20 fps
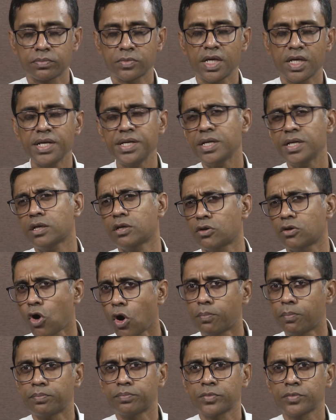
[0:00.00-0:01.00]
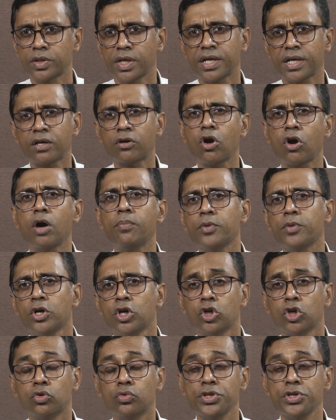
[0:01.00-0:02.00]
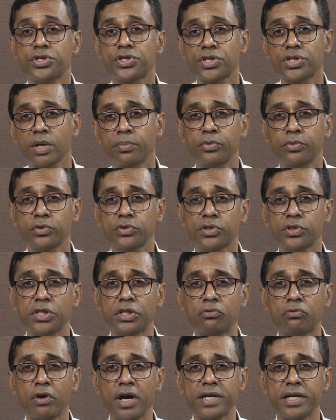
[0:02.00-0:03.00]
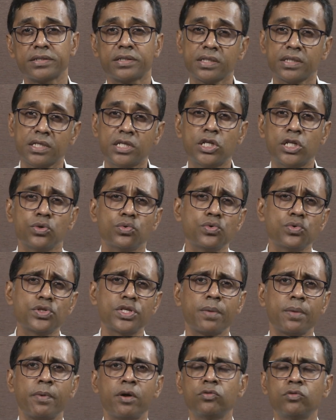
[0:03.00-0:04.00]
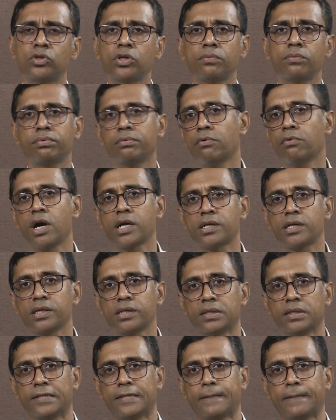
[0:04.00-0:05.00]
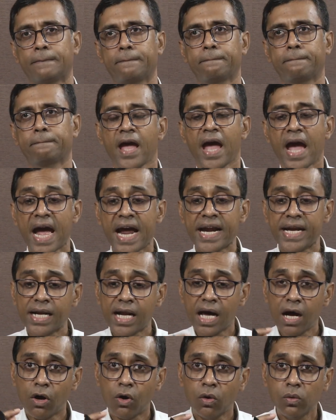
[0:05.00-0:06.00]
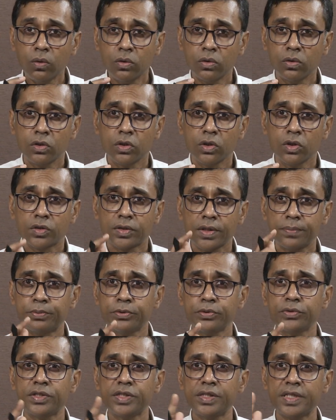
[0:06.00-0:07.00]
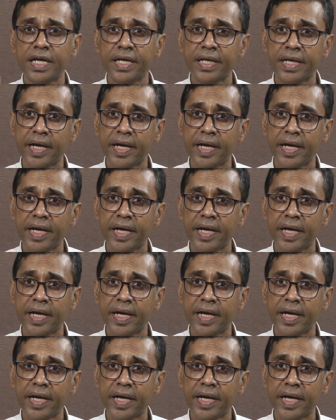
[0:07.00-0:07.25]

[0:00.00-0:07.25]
any crop, a crop which suppose requires huge amount of water. And now suppose in an